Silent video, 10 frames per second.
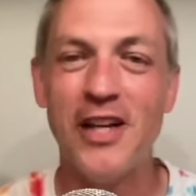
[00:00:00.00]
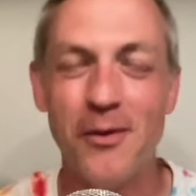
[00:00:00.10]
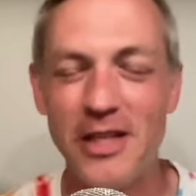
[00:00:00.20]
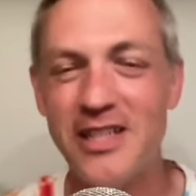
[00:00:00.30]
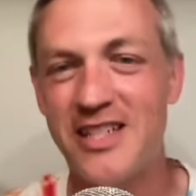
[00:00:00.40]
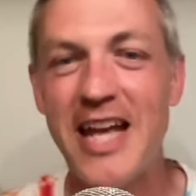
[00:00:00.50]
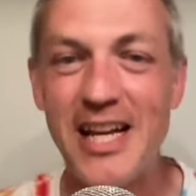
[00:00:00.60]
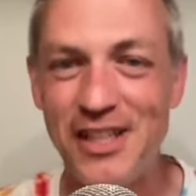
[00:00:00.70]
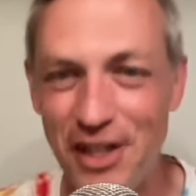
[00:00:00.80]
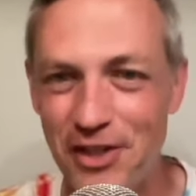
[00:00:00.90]
Now, I mean, it's
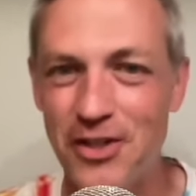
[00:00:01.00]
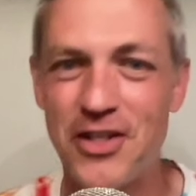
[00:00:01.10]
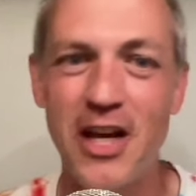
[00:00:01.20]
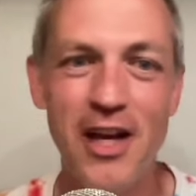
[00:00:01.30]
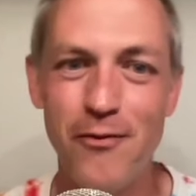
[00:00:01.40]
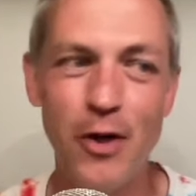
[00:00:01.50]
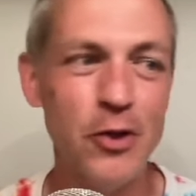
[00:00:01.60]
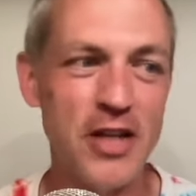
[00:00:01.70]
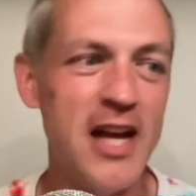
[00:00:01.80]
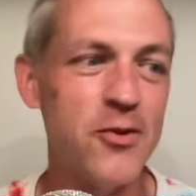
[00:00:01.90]
10 years. Those
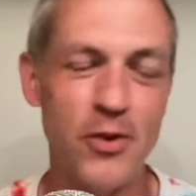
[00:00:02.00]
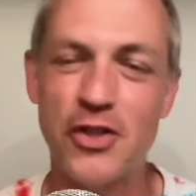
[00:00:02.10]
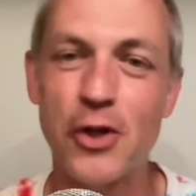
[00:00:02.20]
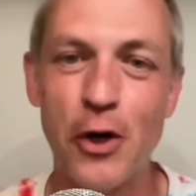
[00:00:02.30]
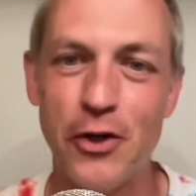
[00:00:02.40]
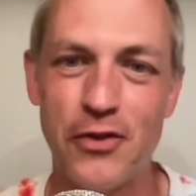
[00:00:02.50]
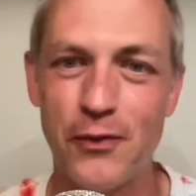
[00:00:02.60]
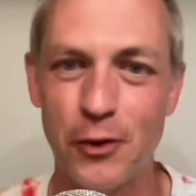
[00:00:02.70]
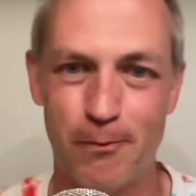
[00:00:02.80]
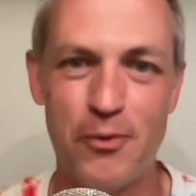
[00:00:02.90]
guys were the starters
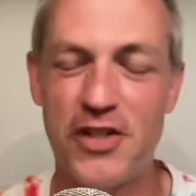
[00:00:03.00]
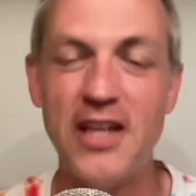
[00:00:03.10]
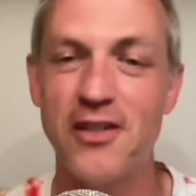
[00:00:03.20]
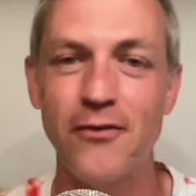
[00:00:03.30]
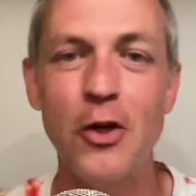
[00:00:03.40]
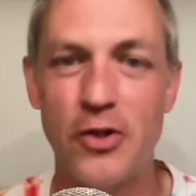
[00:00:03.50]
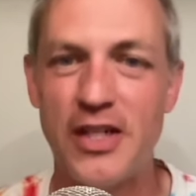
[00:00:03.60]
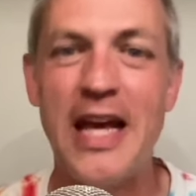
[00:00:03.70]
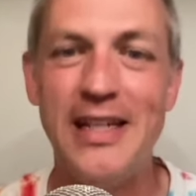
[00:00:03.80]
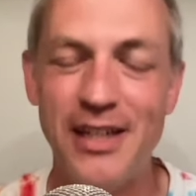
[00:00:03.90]
for six of those
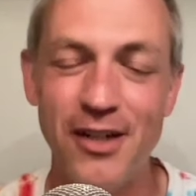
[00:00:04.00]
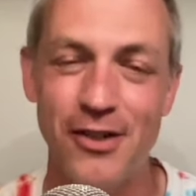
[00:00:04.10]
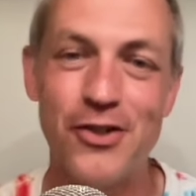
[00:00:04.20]
10 years.